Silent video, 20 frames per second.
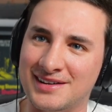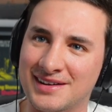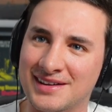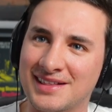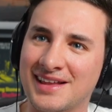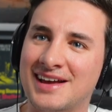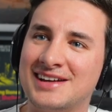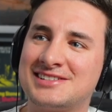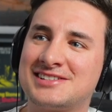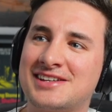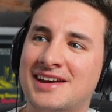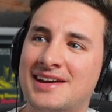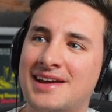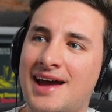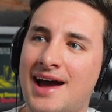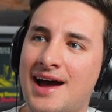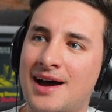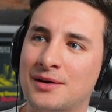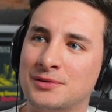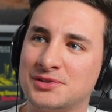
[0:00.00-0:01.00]
Let's say
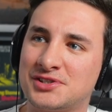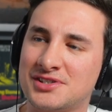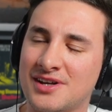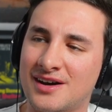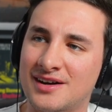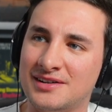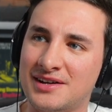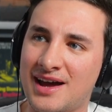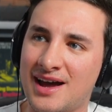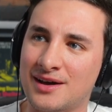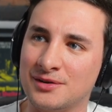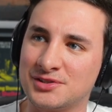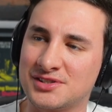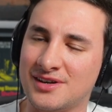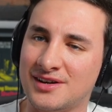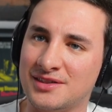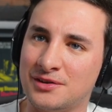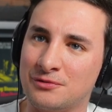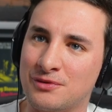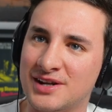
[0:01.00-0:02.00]
outsider, outside
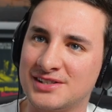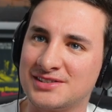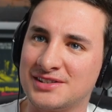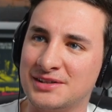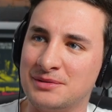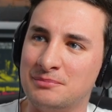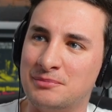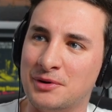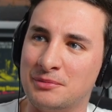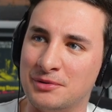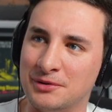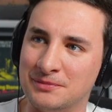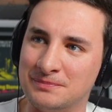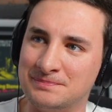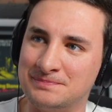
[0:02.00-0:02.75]
the wrestling bubble.